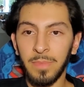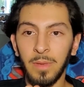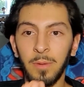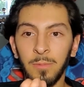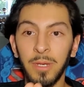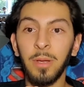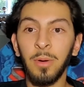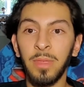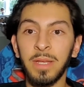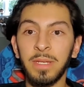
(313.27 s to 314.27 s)
We
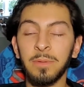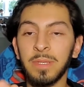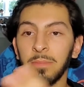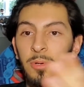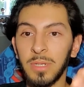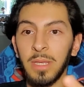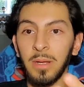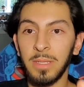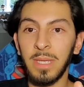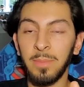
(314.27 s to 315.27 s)
know that she was emotionally
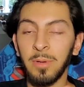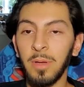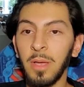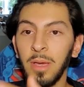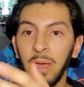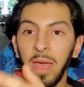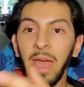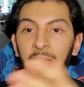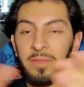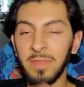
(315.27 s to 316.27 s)
unstable
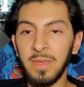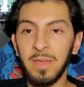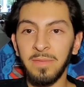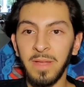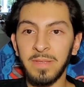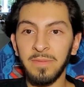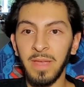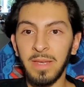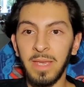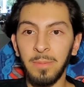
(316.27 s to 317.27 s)
after the events of
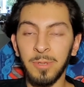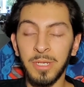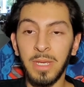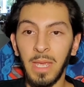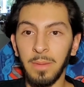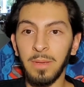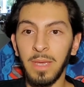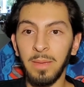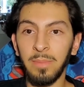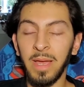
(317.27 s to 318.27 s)
Endgame when she
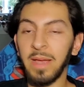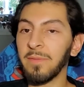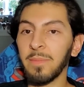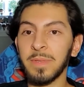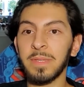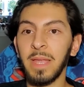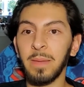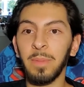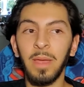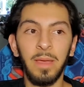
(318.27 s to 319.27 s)
came back from the
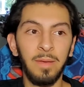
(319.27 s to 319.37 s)
snap.